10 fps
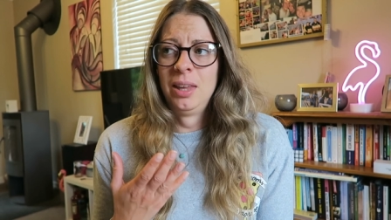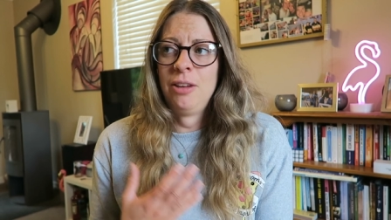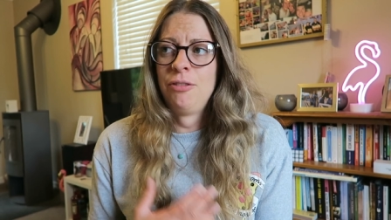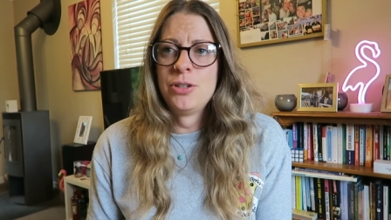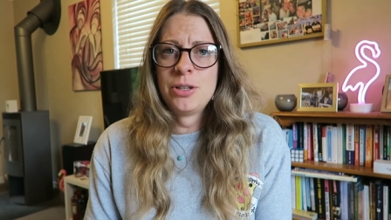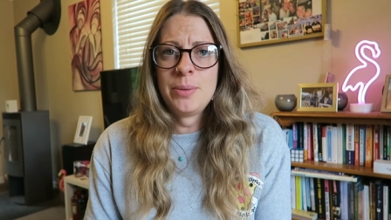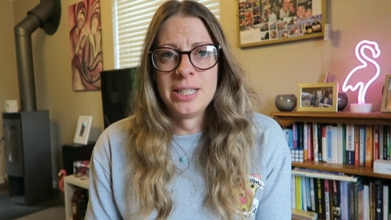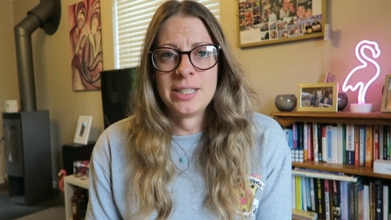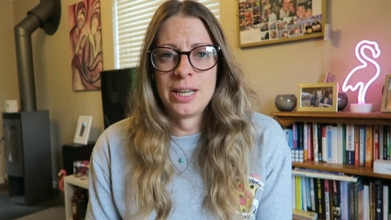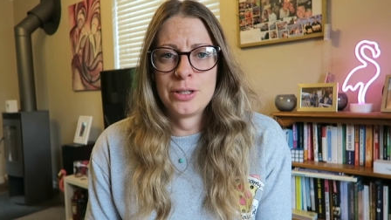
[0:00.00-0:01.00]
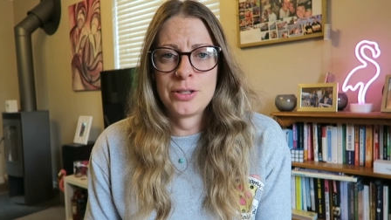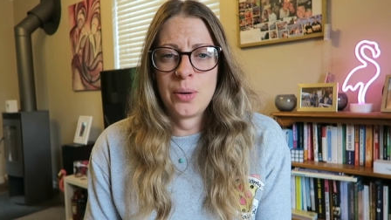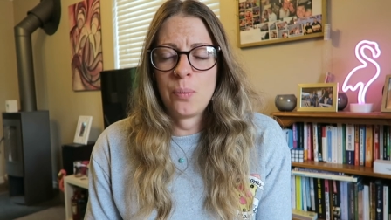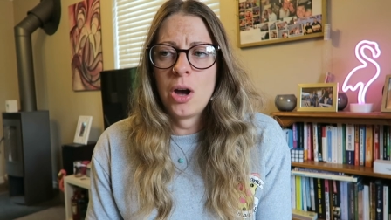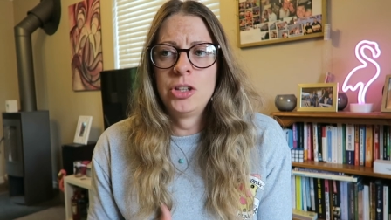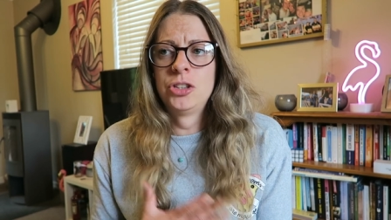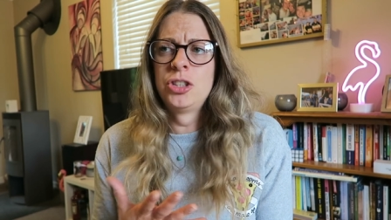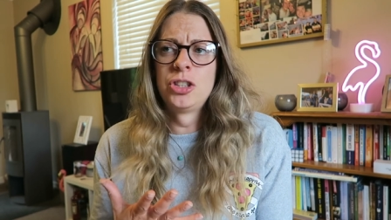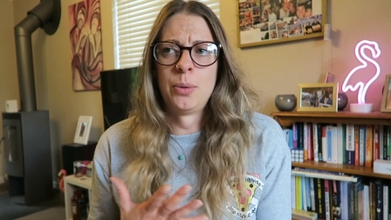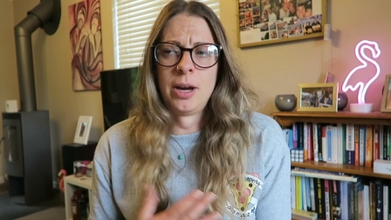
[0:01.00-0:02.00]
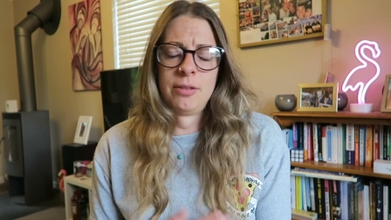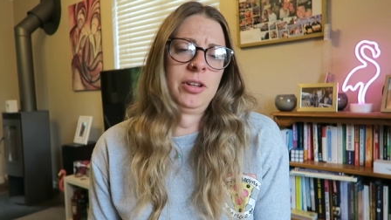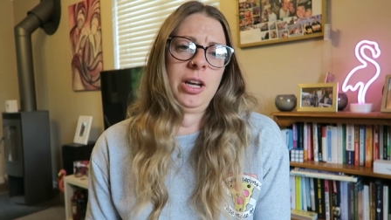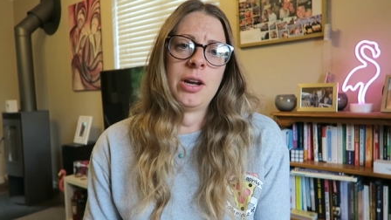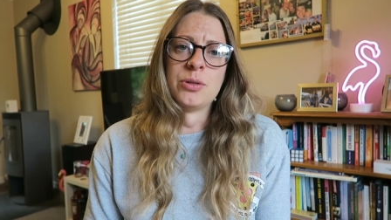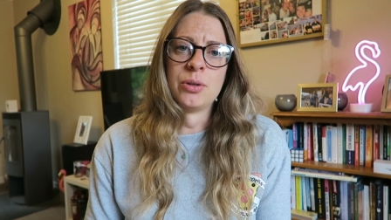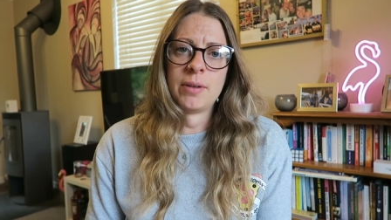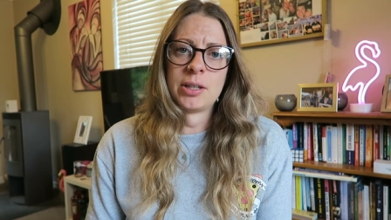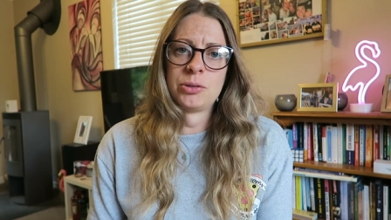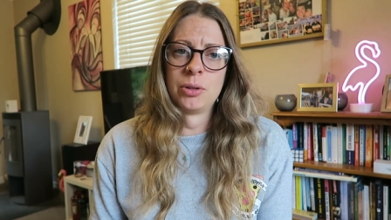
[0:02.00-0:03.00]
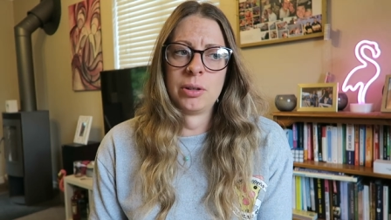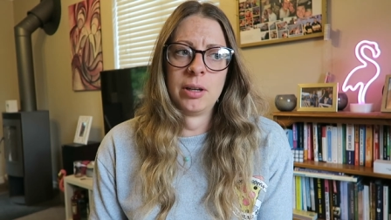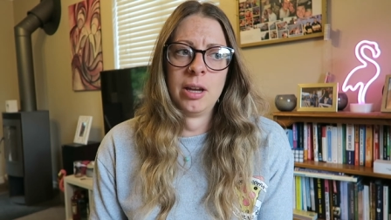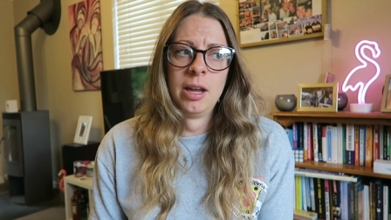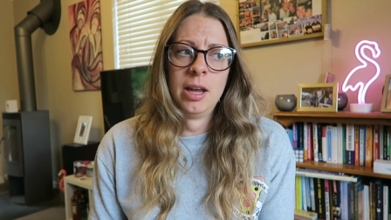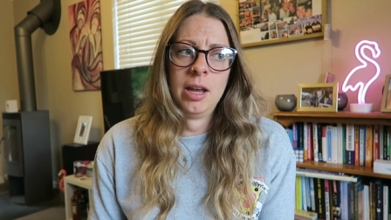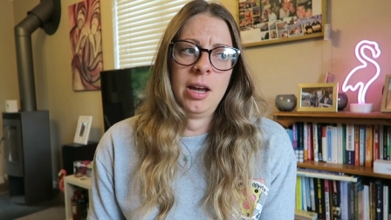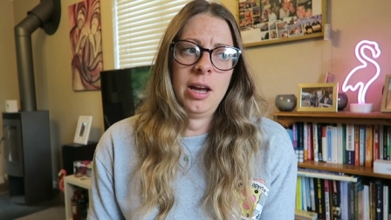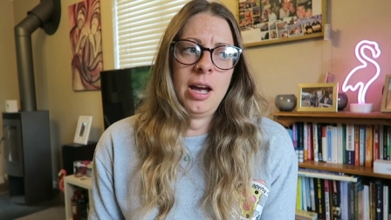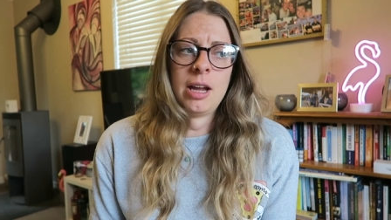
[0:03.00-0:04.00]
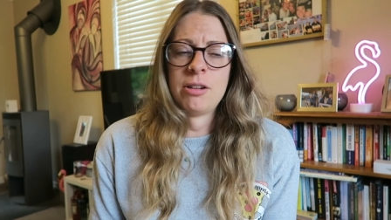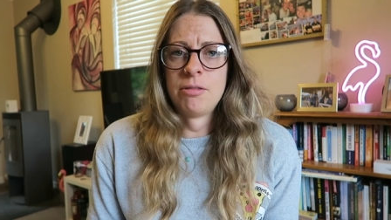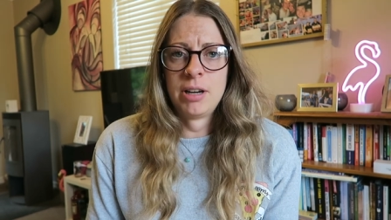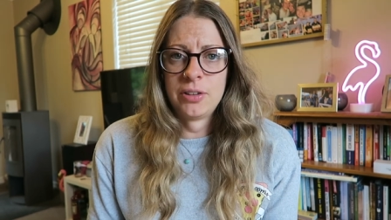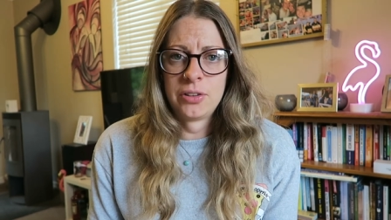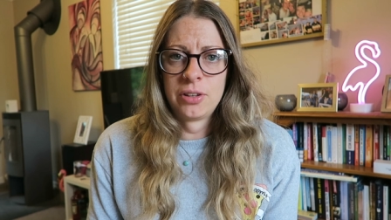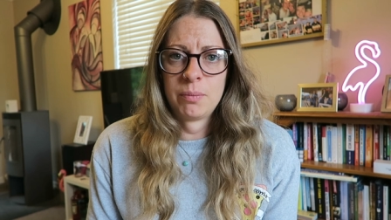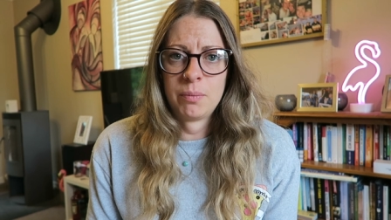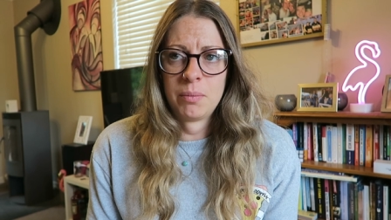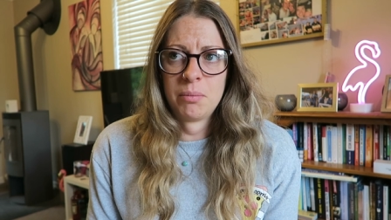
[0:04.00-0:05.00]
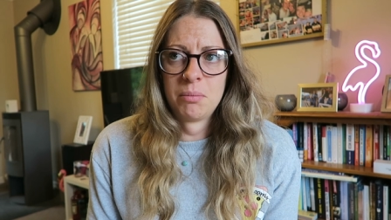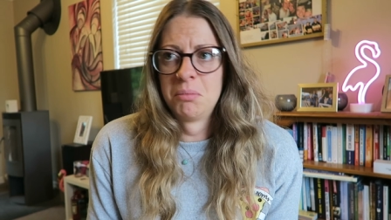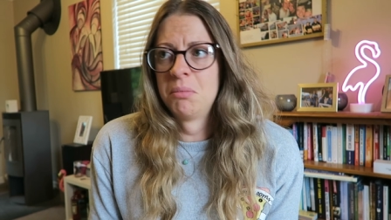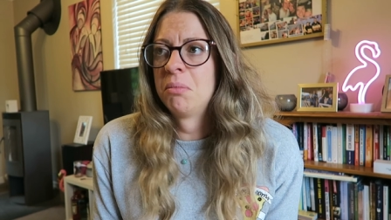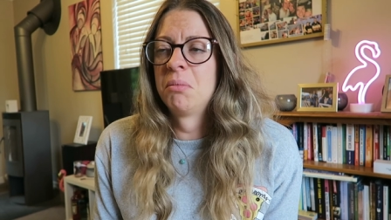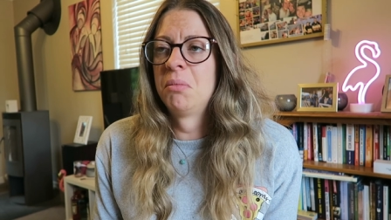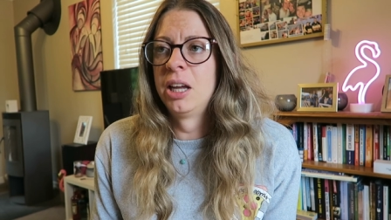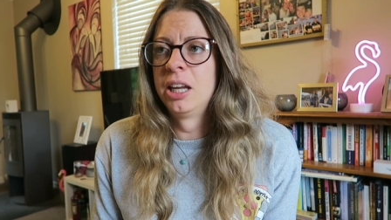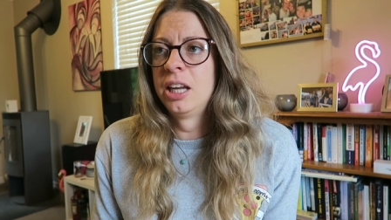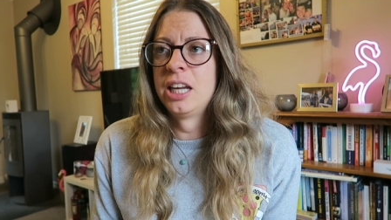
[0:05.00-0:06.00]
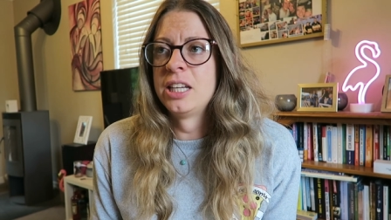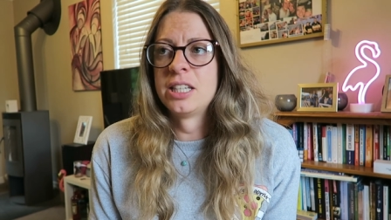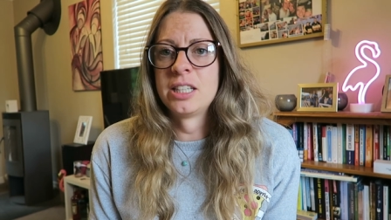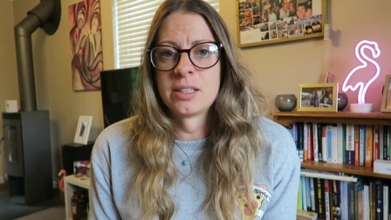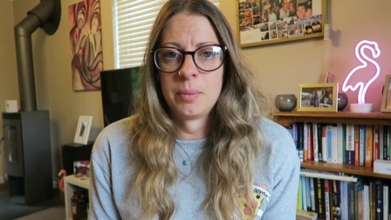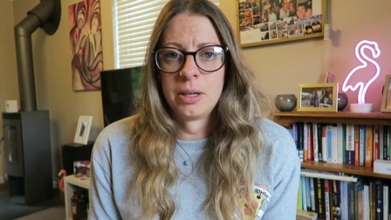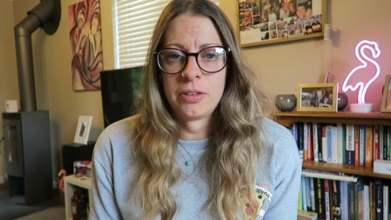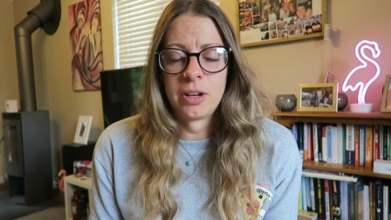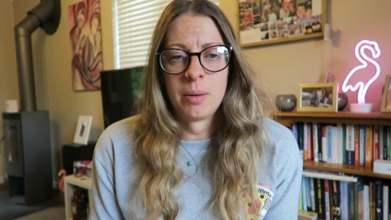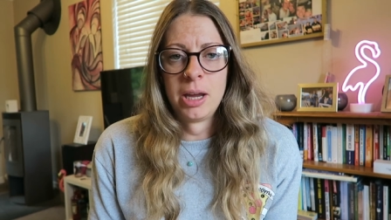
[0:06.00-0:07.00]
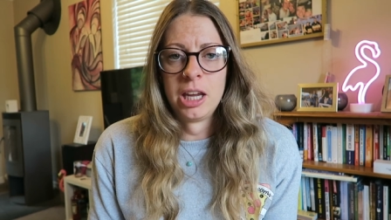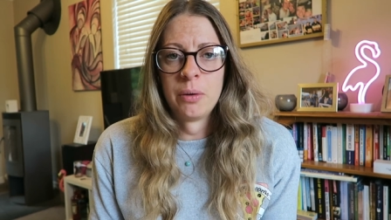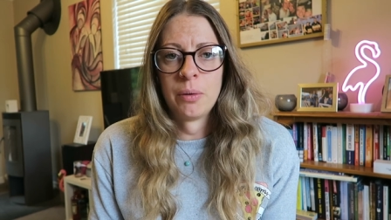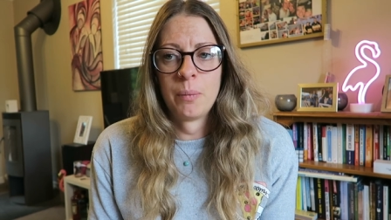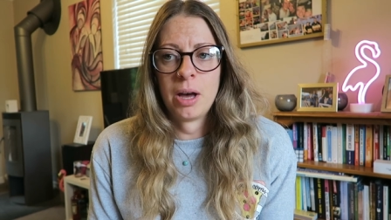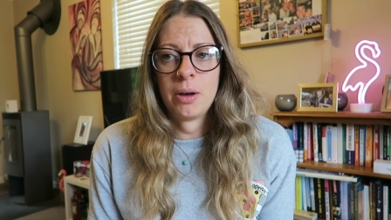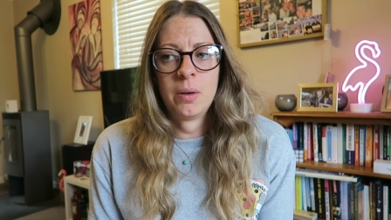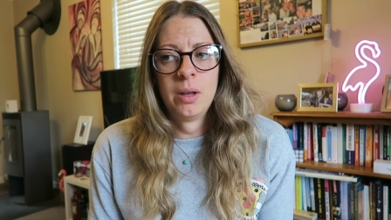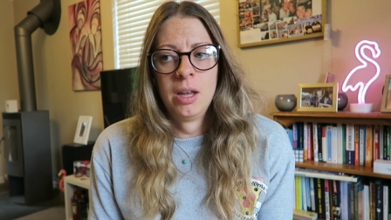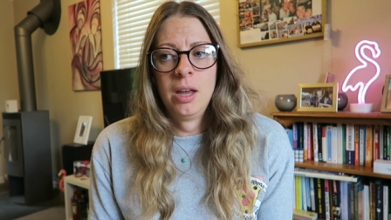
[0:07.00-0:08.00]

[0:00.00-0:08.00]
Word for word: if you do eat it. So why should you have to go to a restaurant and risk like eating something that's going to make you unwell?